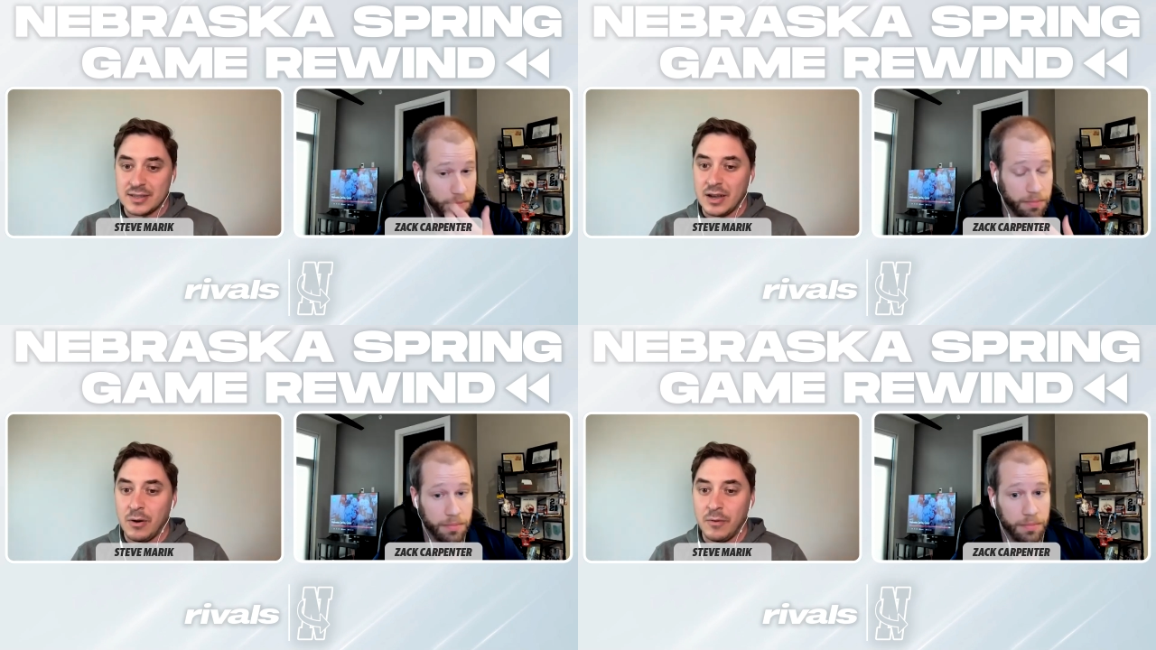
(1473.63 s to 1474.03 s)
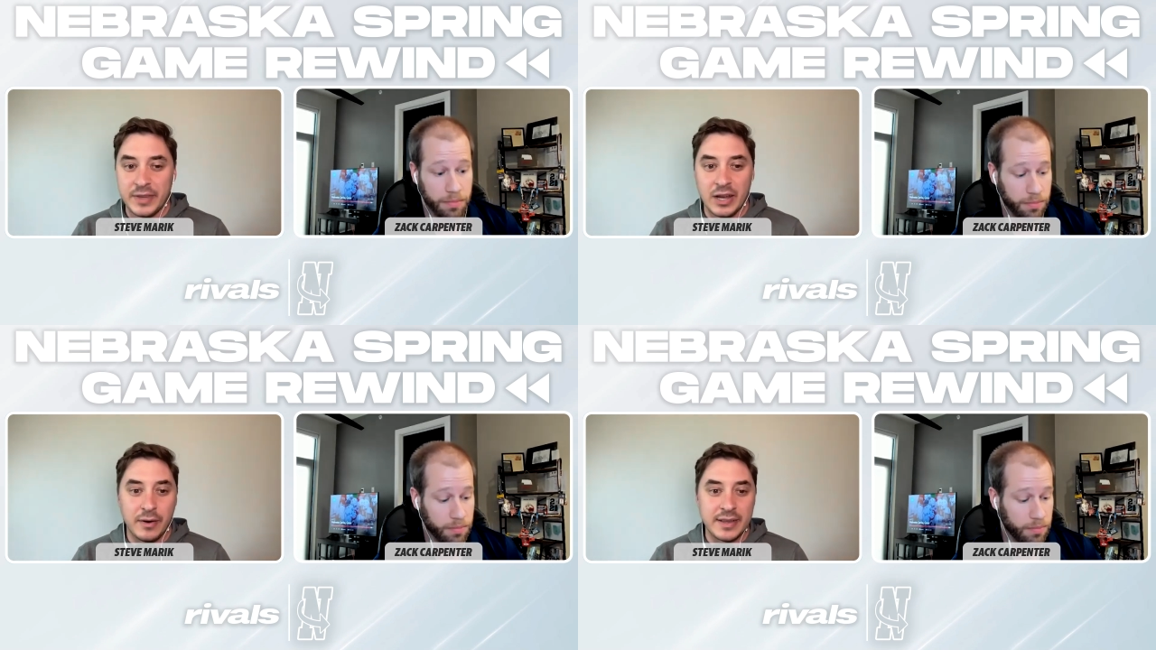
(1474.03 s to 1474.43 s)
Speaker 1: So
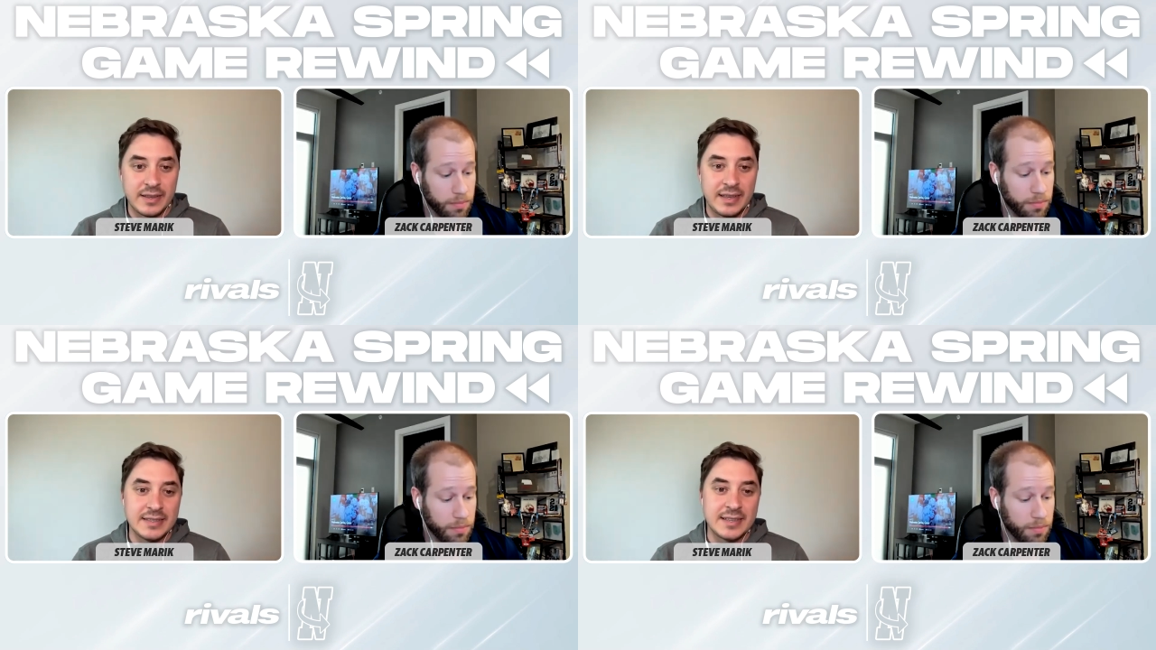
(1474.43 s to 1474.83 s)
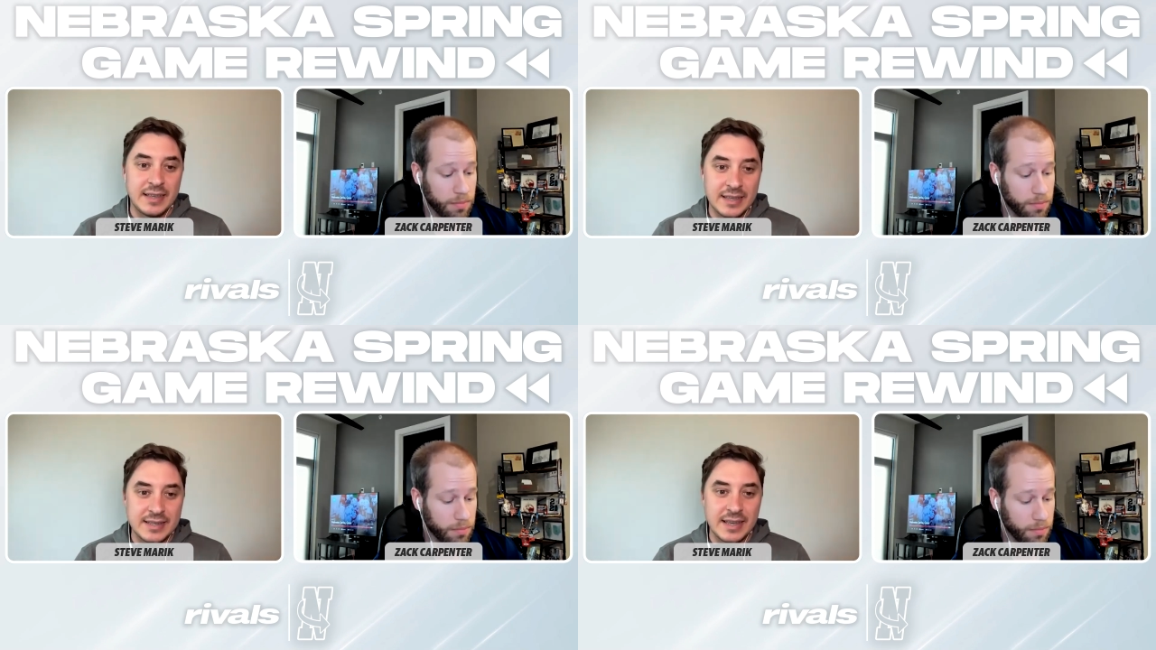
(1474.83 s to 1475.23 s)
you know, it, he's
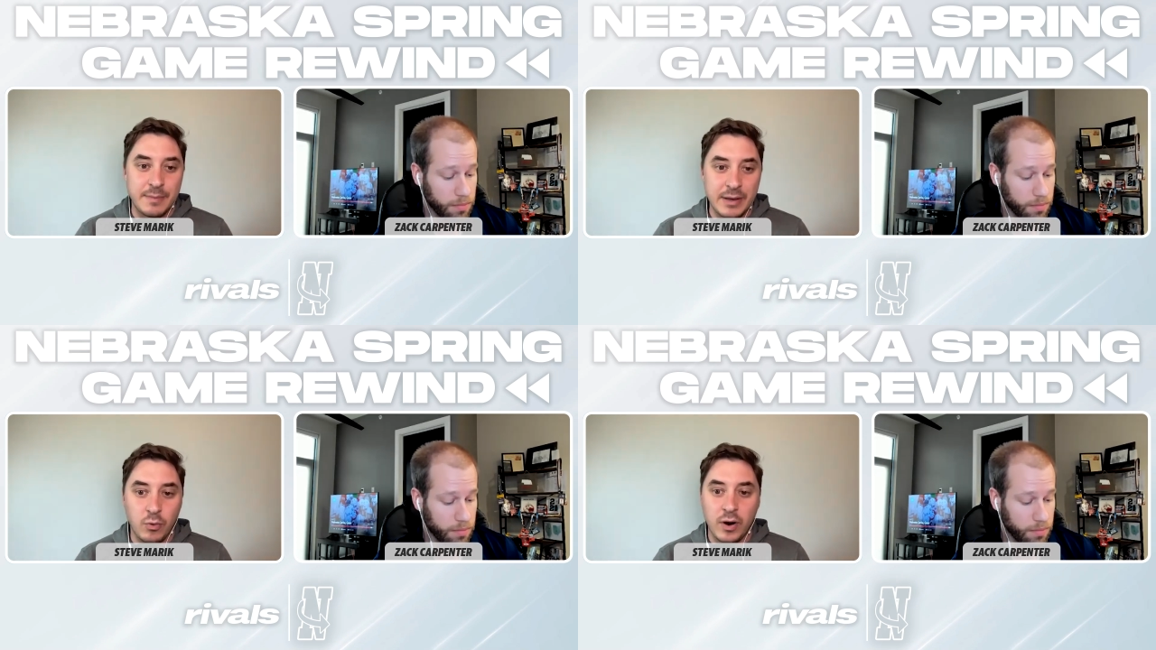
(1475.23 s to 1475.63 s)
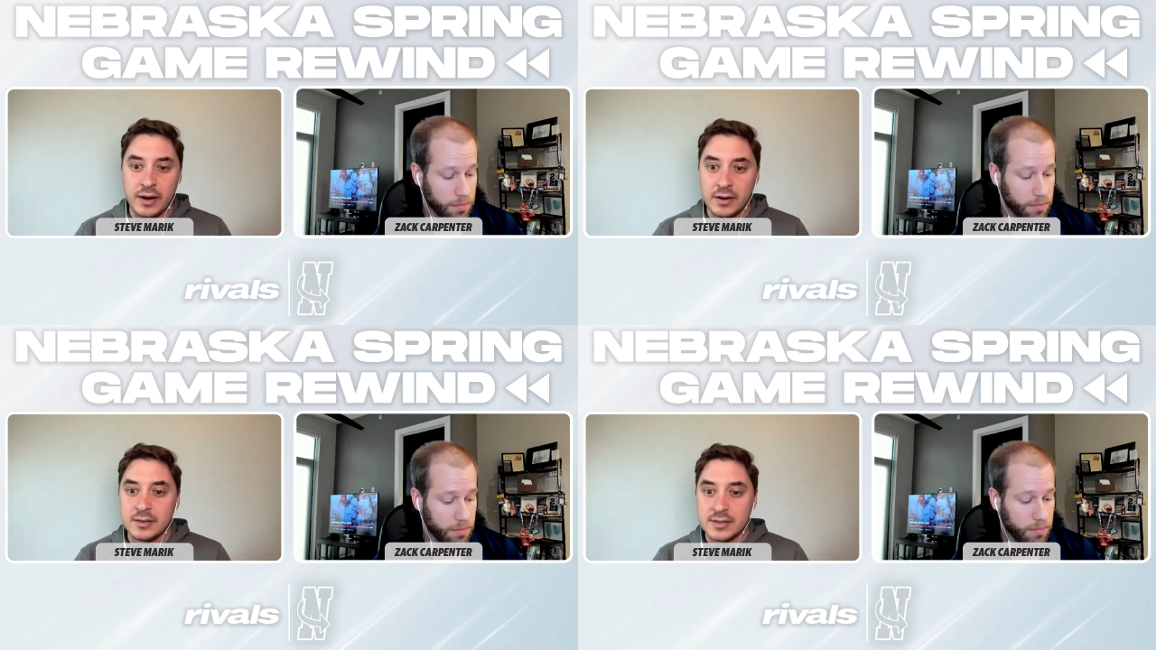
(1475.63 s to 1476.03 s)
he's going to be
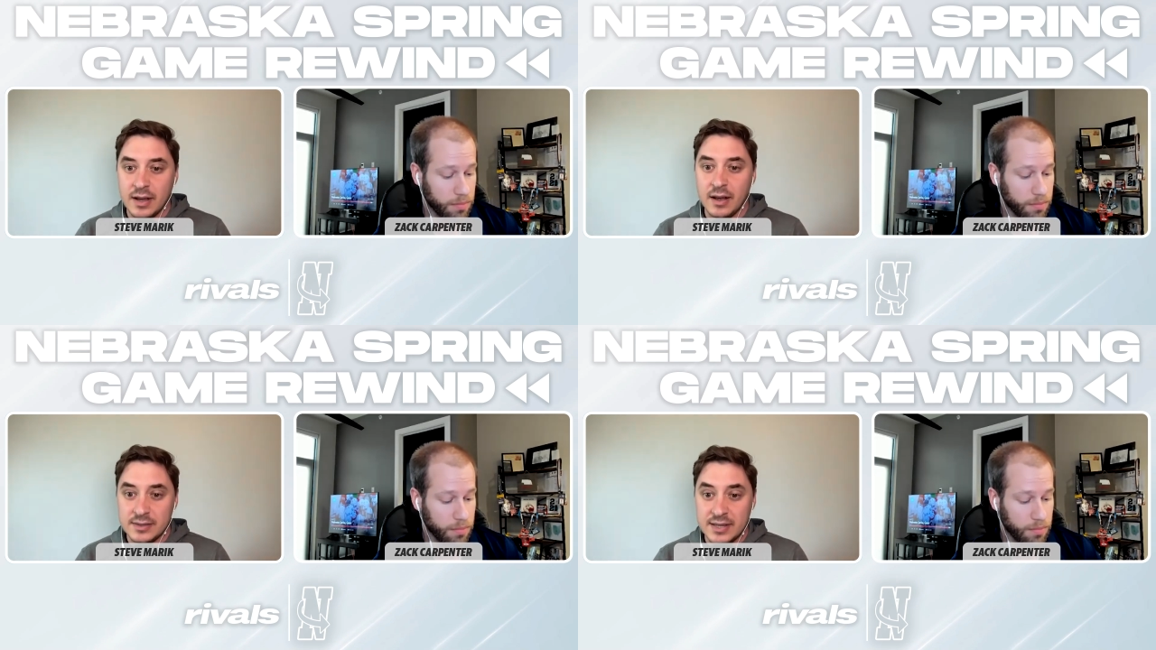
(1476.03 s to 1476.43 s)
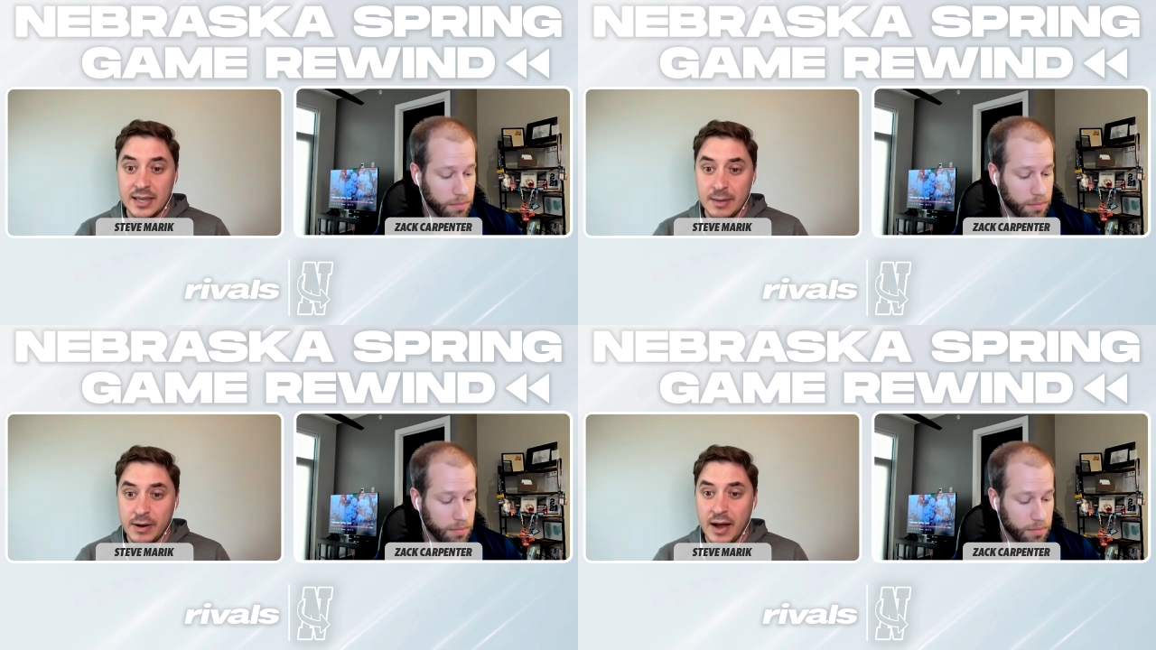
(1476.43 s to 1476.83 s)
one to to
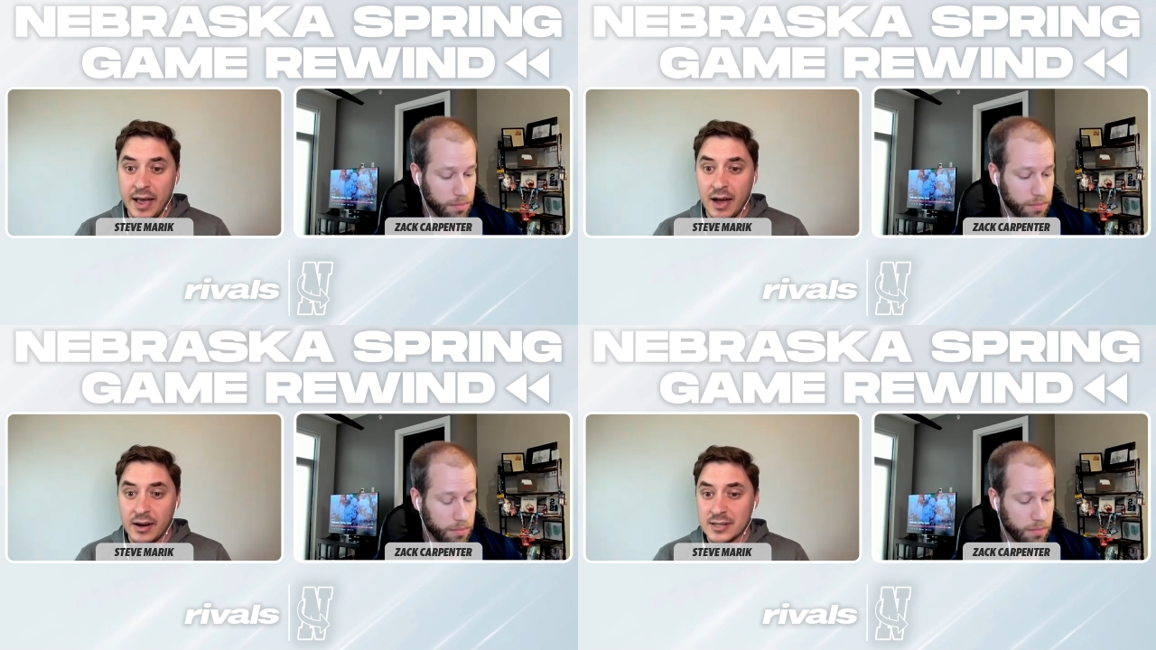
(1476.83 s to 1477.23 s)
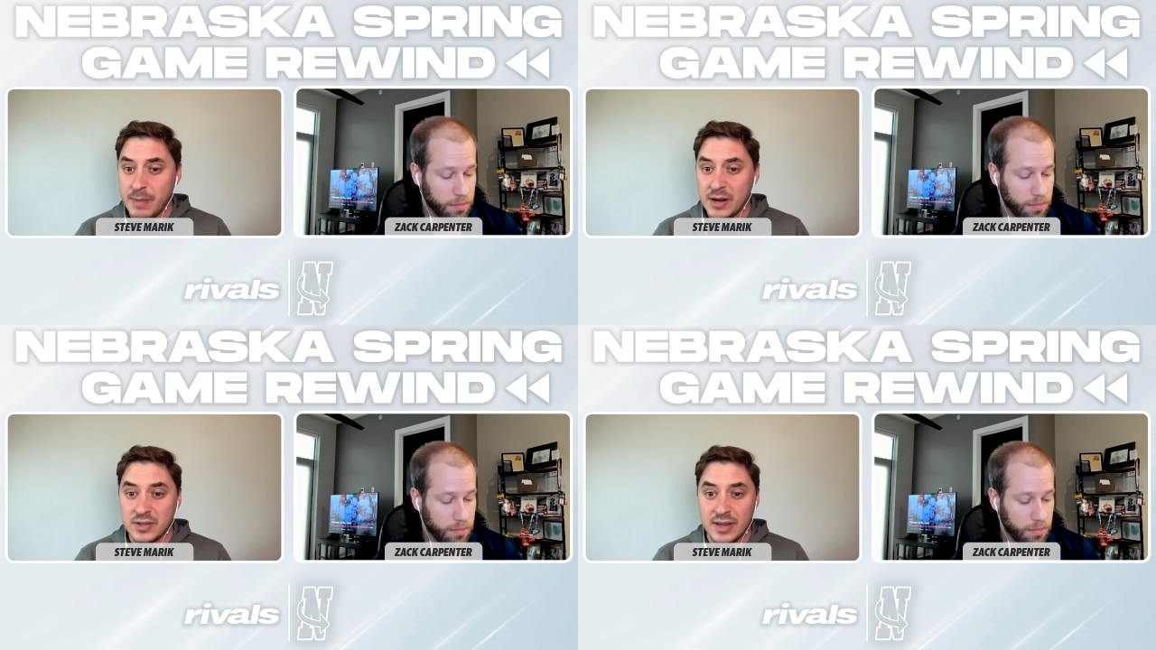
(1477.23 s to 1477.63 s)
keep an eye on,
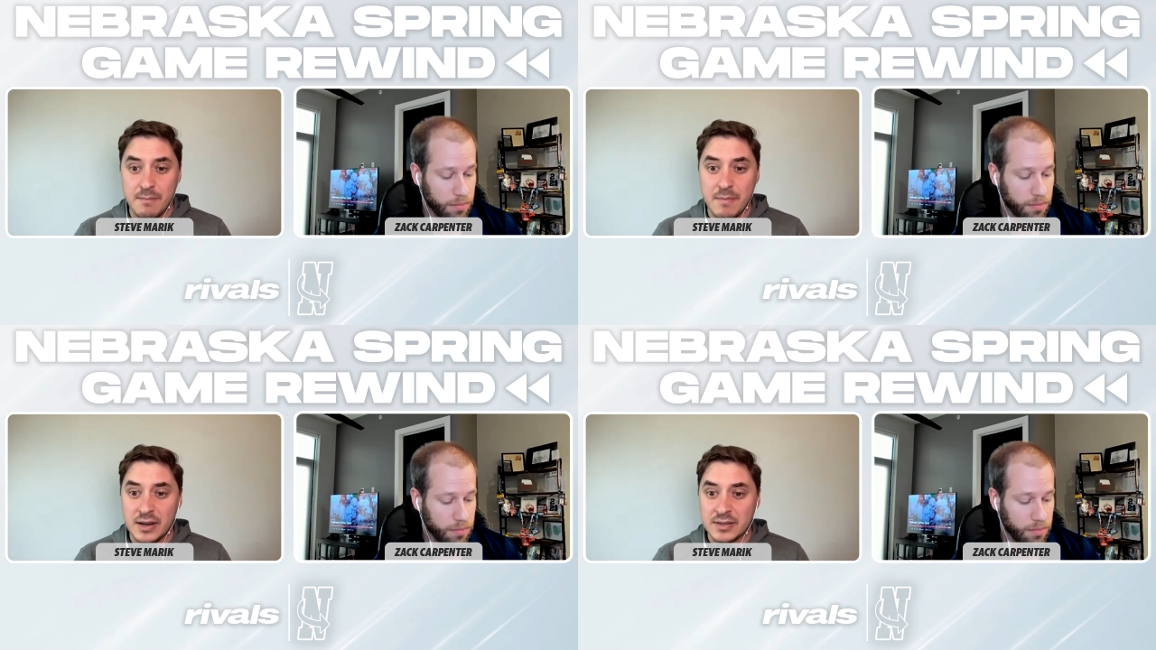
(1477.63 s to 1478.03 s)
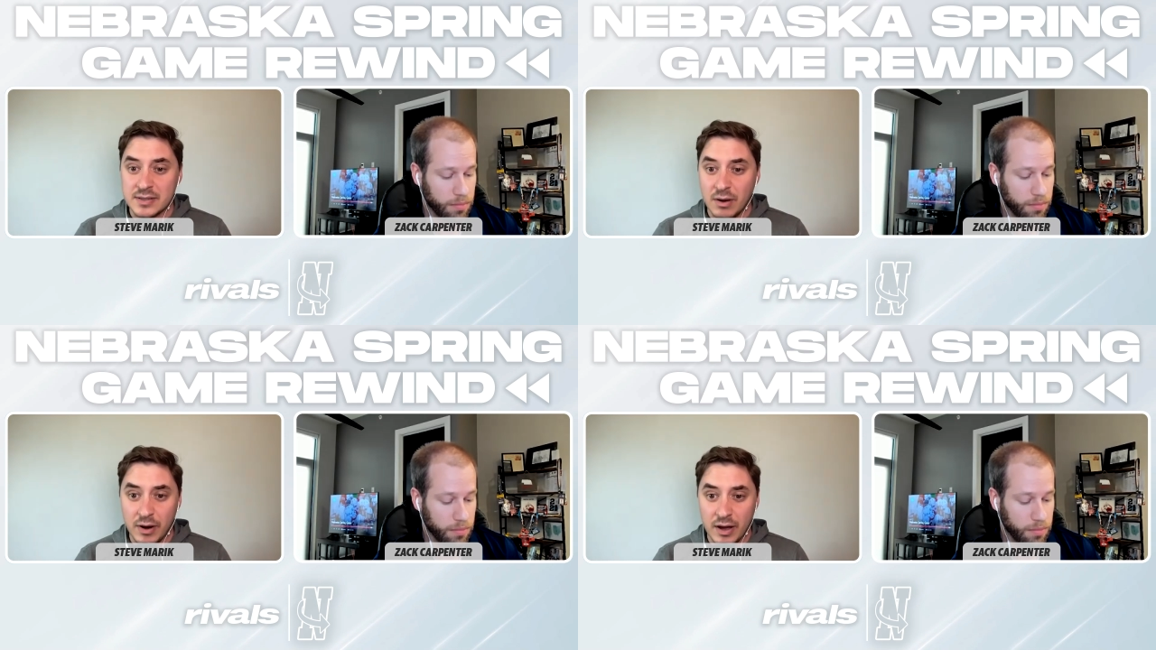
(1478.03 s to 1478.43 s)
especially at
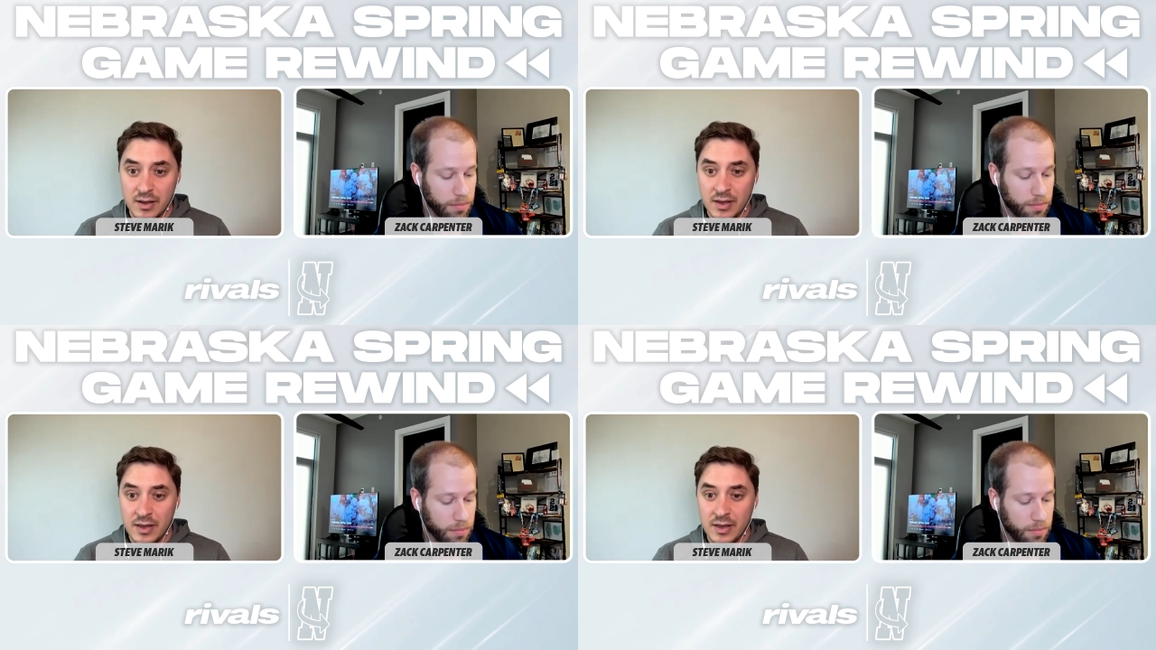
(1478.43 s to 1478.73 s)
Minnesota.